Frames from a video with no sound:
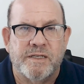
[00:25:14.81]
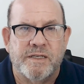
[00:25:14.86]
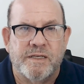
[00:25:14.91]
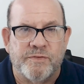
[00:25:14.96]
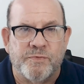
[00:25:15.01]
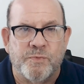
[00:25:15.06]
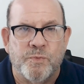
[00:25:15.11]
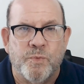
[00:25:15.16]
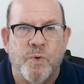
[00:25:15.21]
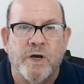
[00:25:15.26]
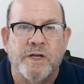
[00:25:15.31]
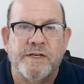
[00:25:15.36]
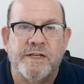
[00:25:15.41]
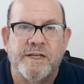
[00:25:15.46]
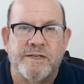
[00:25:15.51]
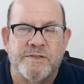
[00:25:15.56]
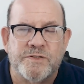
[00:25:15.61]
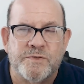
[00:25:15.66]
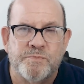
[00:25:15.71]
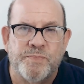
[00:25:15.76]
If one
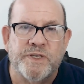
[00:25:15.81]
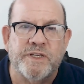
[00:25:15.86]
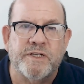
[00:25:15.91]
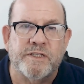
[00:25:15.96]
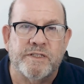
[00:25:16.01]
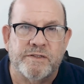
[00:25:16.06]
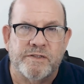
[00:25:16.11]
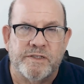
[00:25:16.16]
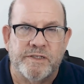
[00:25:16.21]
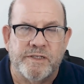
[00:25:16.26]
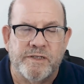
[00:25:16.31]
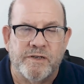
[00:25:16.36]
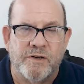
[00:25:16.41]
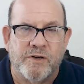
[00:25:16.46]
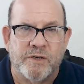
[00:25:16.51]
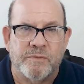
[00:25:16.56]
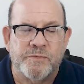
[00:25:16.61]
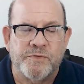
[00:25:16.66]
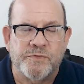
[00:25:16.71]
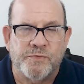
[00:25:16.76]
has been in the
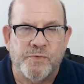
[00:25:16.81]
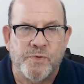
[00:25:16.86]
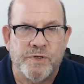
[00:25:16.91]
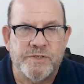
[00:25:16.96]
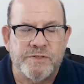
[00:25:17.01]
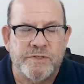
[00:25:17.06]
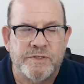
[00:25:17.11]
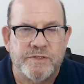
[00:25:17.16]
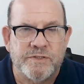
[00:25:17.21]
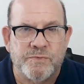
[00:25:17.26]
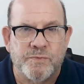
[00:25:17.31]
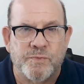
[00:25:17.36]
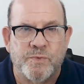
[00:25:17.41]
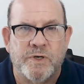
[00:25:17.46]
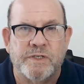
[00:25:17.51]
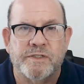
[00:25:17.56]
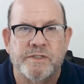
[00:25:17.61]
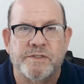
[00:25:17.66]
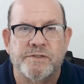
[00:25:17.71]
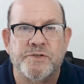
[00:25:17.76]
armed forces,
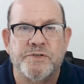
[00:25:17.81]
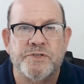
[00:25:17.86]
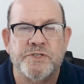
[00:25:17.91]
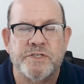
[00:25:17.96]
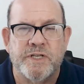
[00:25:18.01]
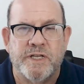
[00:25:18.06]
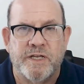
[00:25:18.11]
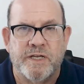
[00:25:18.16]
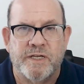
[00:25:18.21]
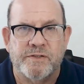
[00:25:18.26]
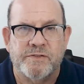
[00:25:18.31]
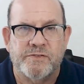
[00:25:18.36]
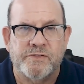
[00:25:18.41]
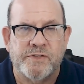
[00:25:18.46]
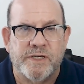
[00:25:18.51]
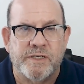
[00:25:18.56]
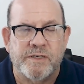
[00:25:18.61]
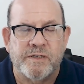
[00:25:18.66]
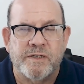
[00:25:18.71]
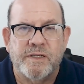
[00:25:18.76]
one understands
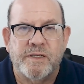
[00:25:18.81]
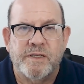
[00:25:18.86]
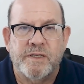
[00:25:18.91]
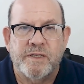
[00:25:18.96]
that